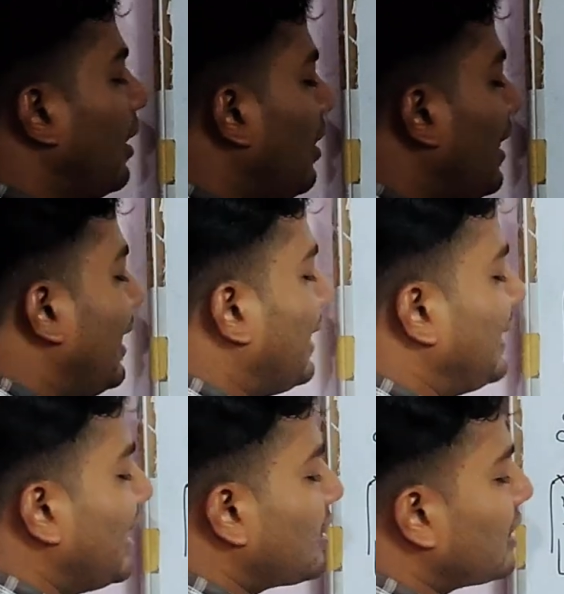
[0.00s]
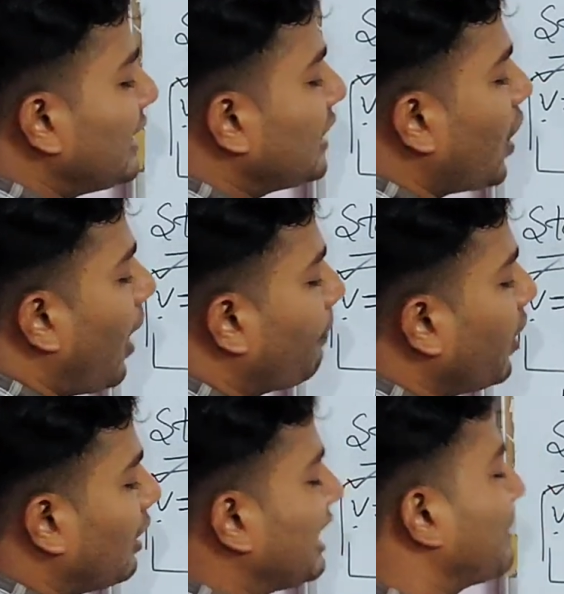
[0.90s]
the density
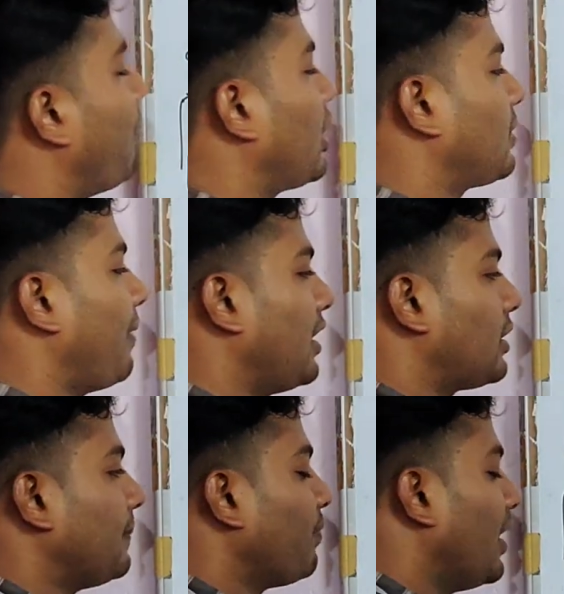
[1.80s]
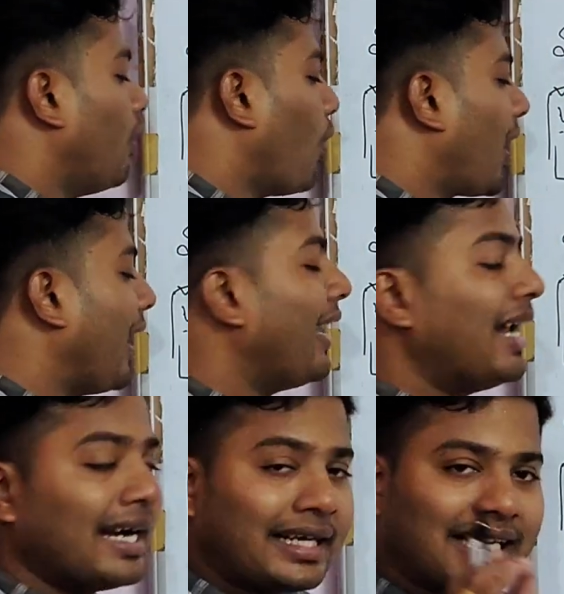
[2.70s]
of the dispersed phase. Okay,
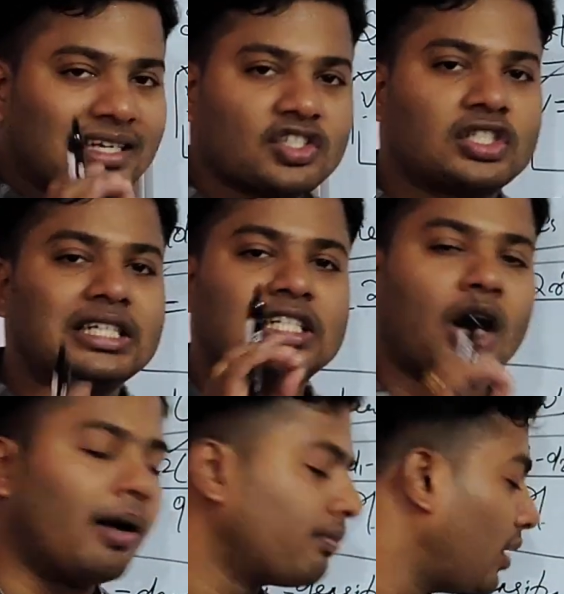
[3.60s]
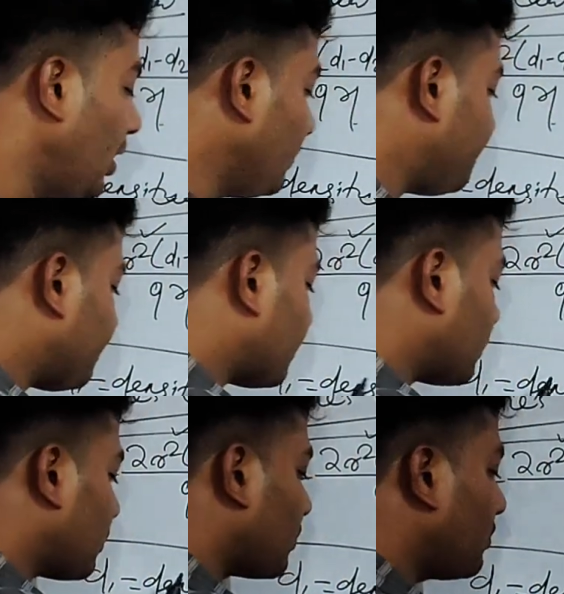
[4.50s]
density of the
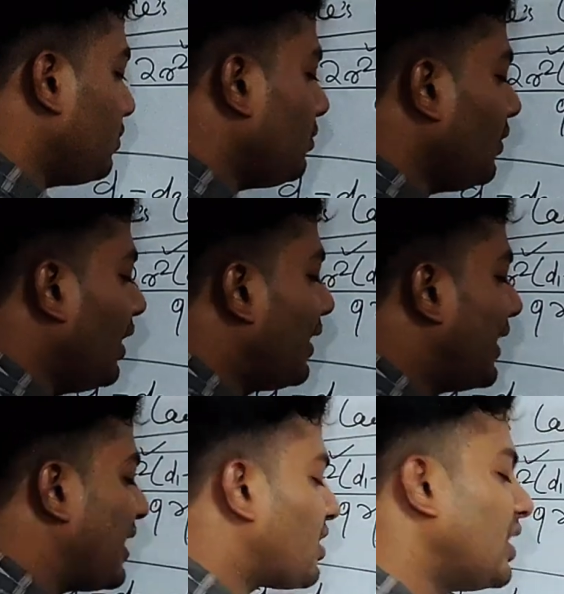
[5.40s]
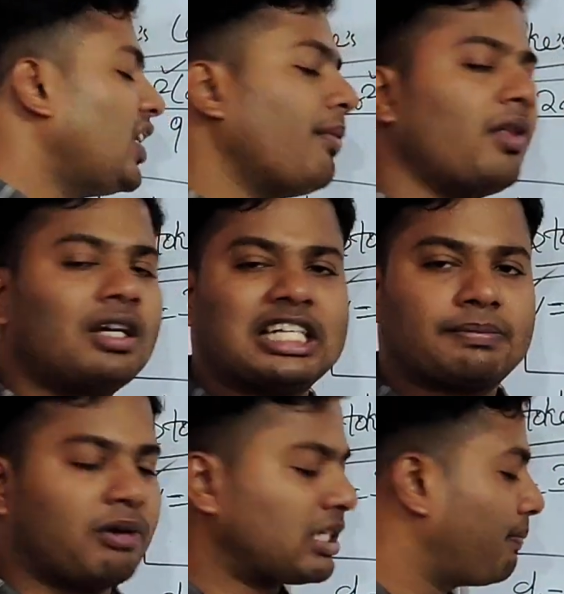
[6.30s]

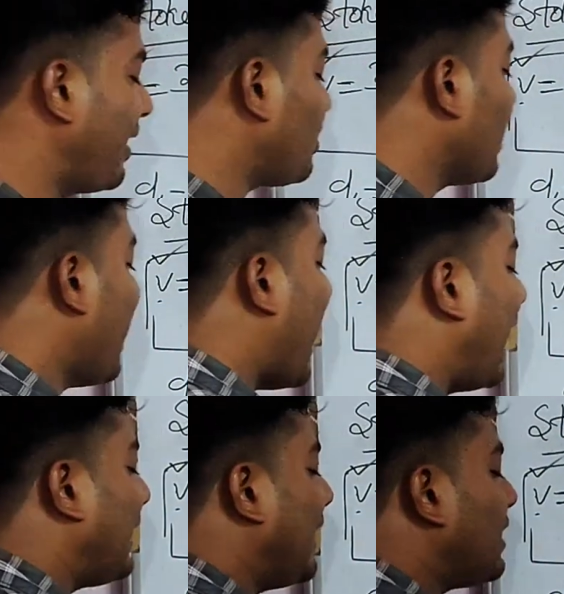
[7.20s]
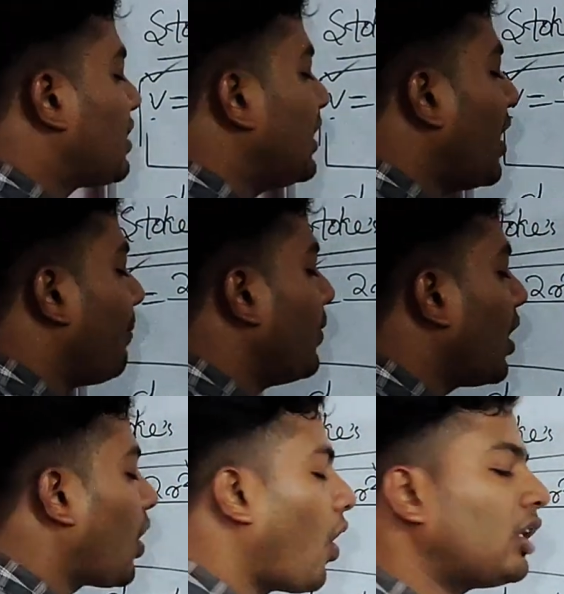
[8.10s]
dispersed phase and density of
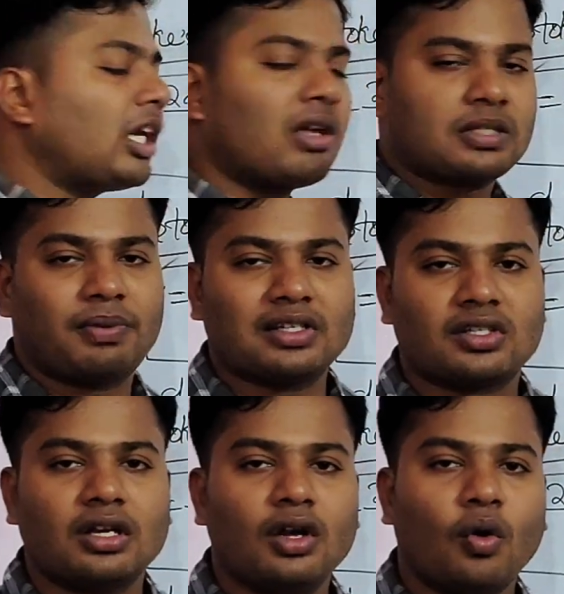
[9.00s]
the continuous phase.